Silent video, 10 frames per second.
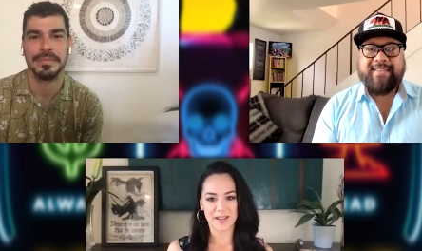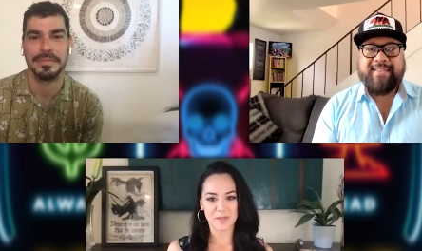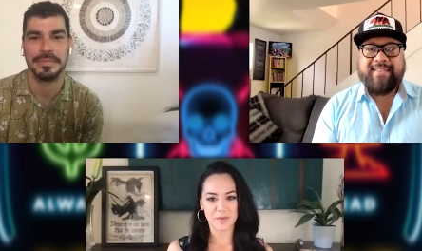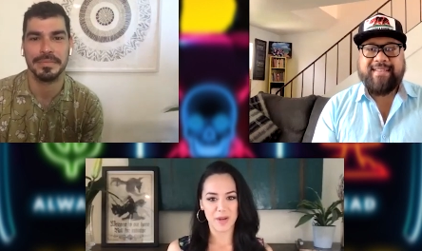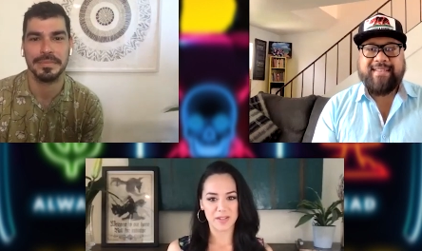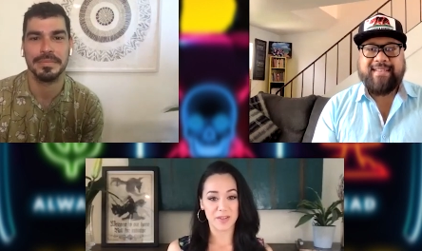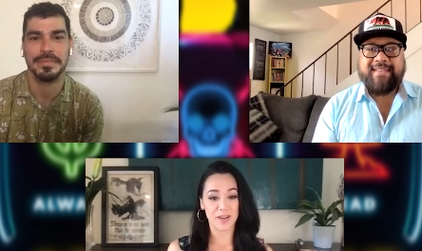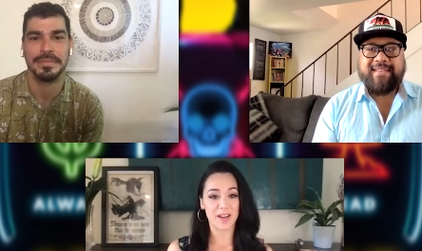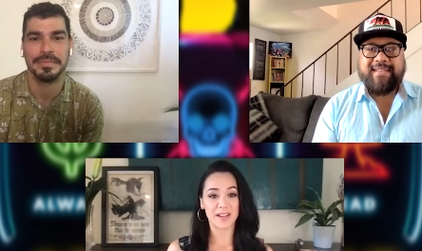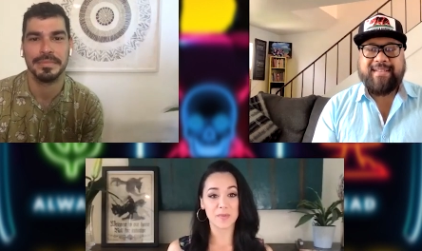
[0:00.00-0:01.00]
Speaker 1: of
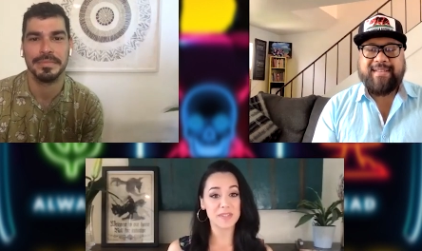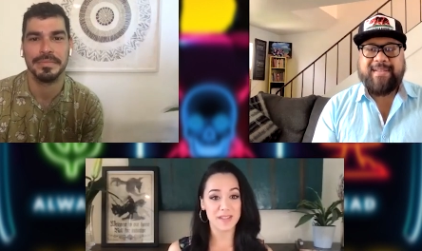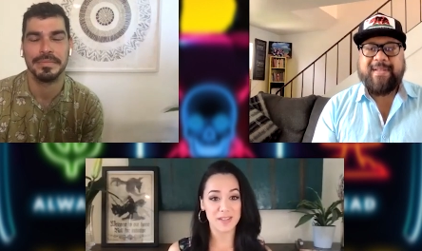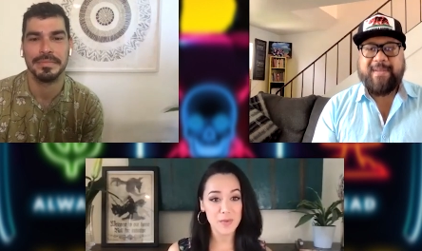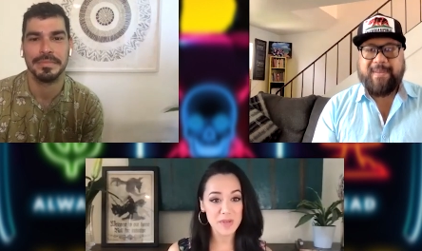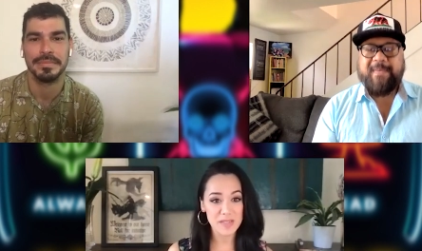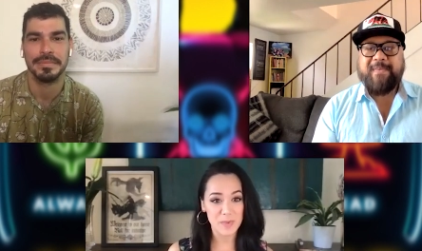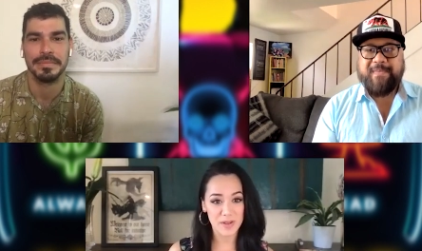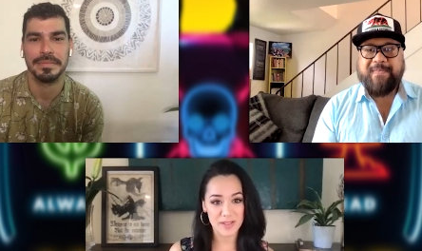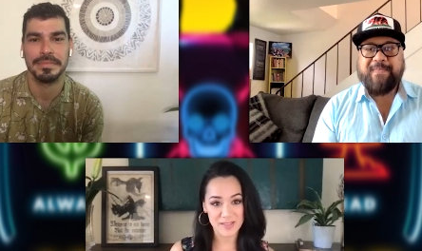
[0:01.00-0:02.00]
director, and it was a new
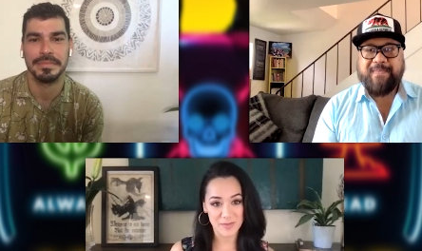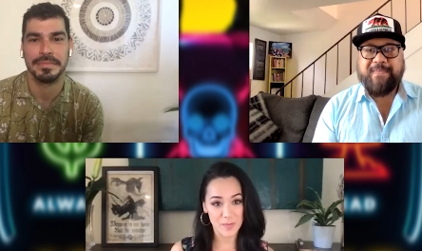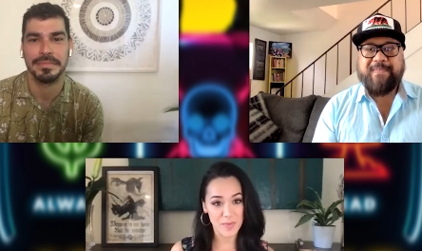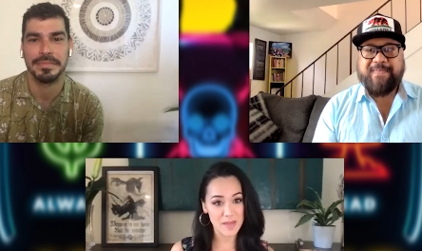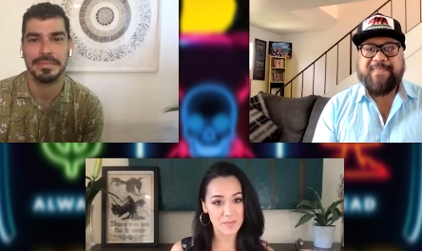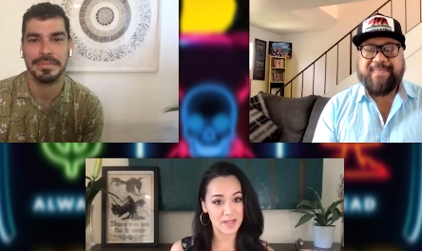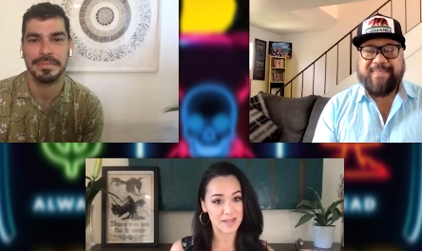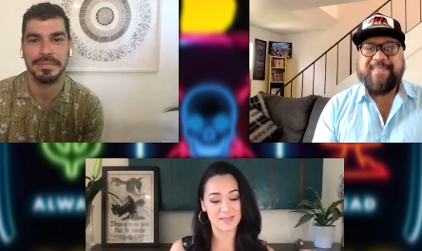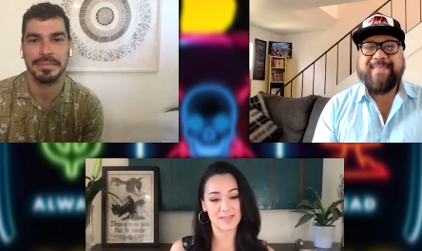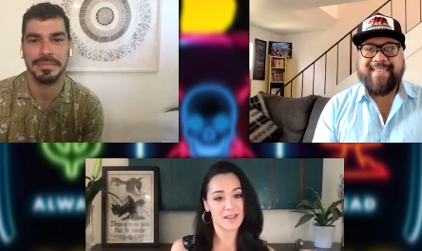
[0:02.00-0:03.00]
experience for me
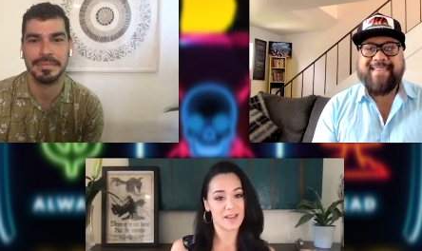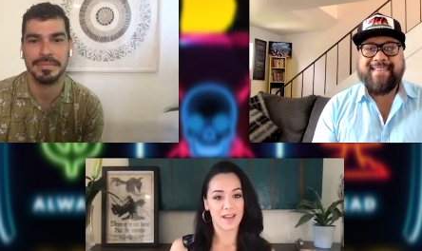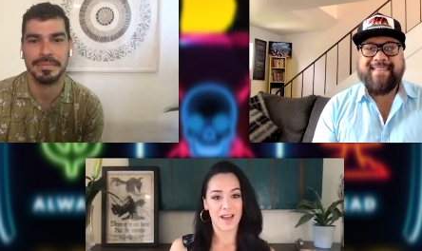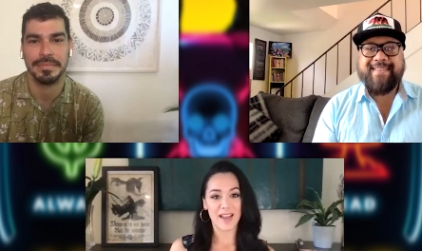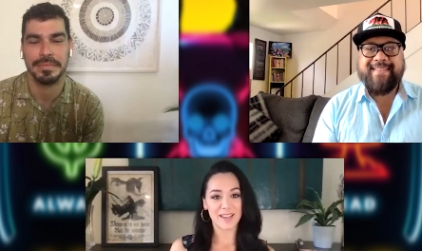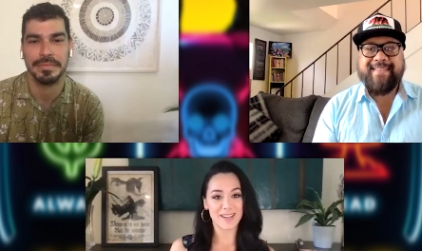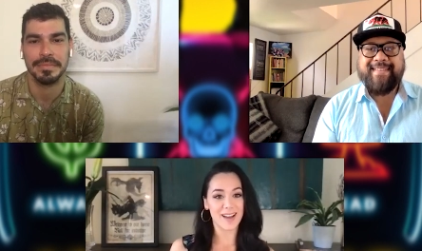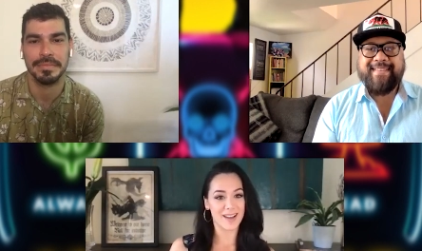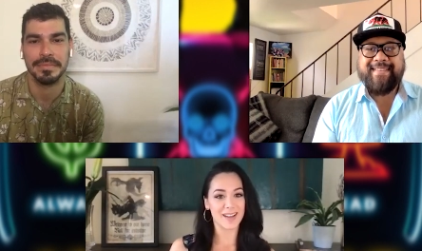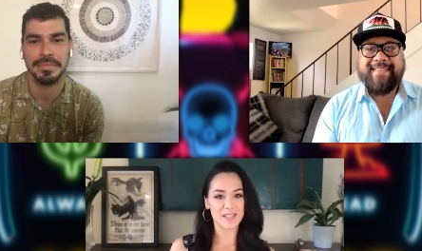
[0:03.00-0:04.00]
because I had
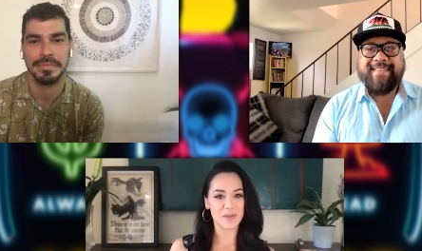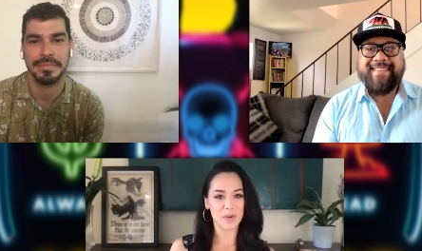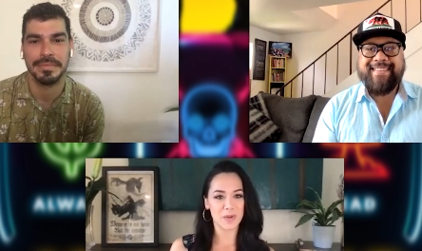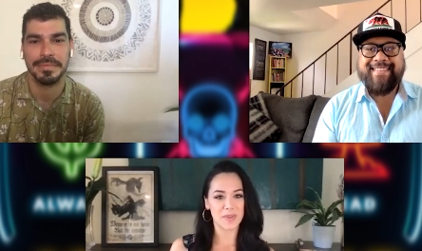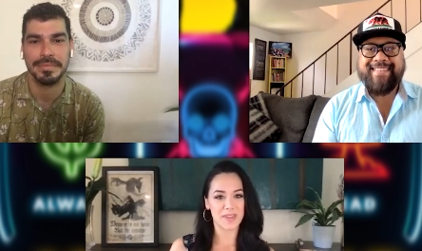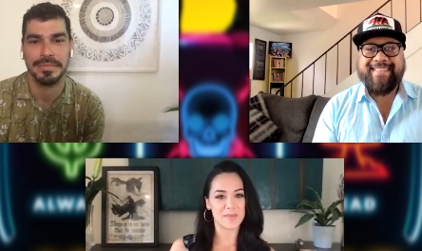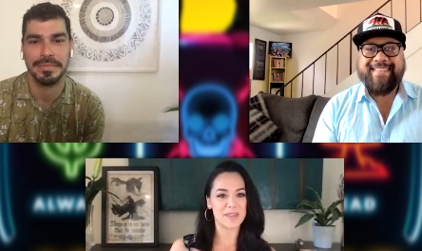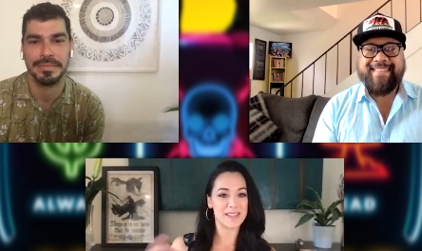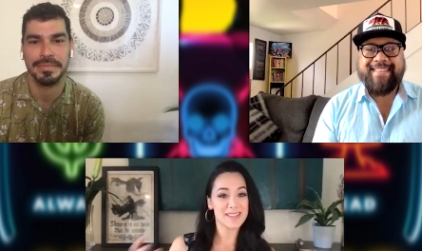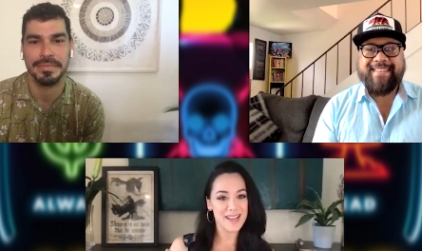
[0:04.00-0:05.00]
not gotten to work with him
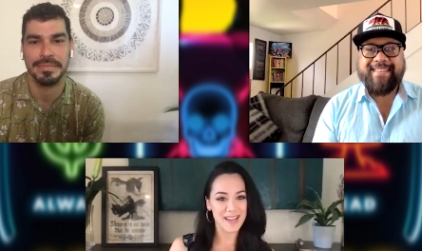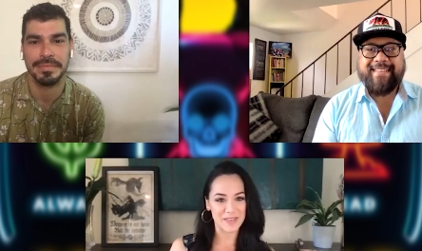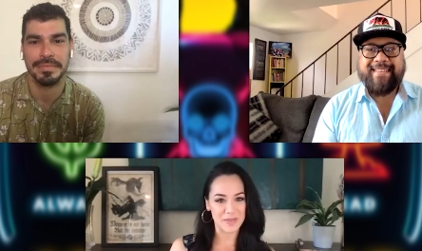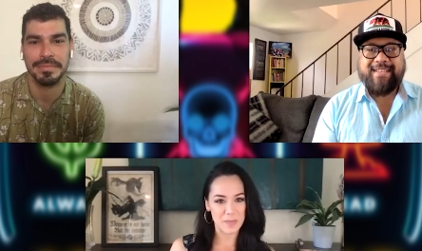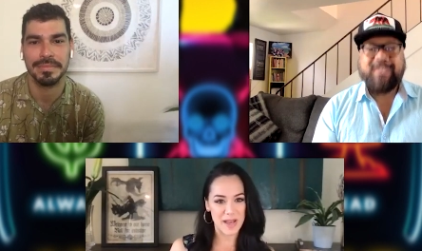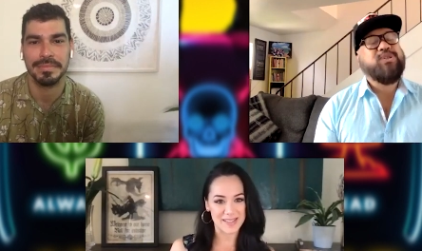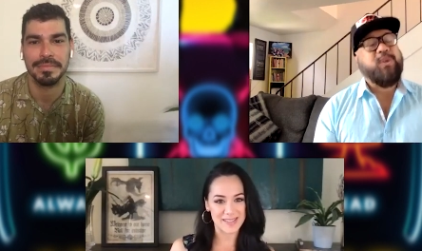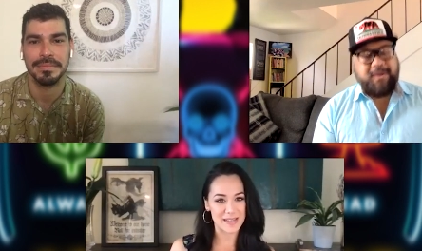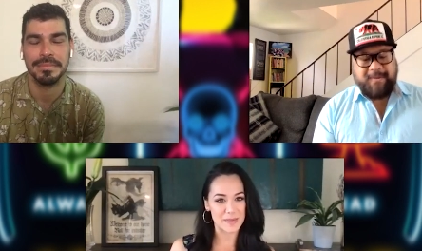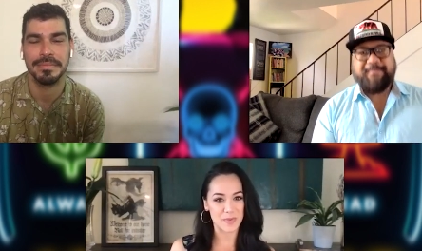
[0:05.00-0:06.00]
in this kind of
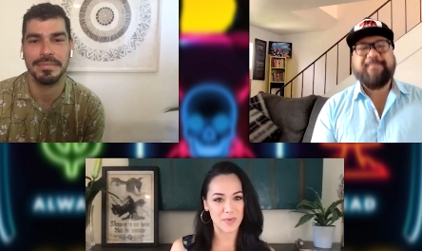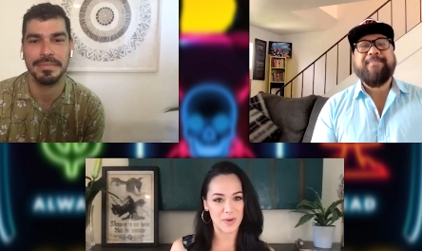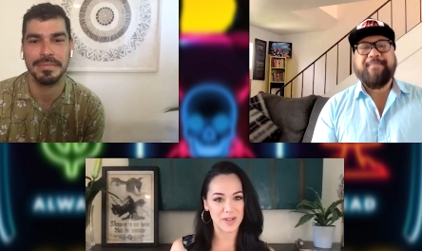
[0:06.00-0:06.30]
capacity sure.